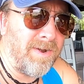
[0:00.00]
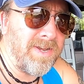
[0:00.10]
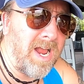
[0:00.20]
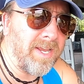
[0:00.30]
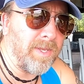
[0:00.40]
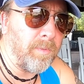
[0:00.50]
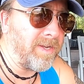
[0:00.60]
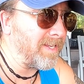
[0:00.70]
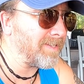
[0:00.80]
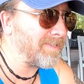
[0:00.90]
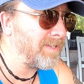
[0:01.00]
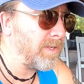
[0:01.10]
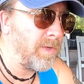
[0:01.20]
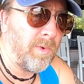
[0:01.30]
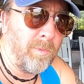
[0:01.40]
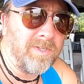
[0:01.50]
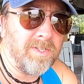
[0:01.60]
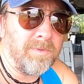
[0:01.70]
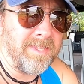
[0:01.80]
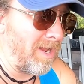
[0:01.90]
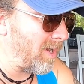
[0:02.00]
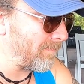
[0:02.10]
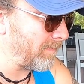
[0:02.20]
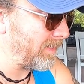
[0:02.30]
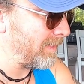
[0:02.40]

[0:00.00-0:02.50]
teriyaki wings, which is what they offer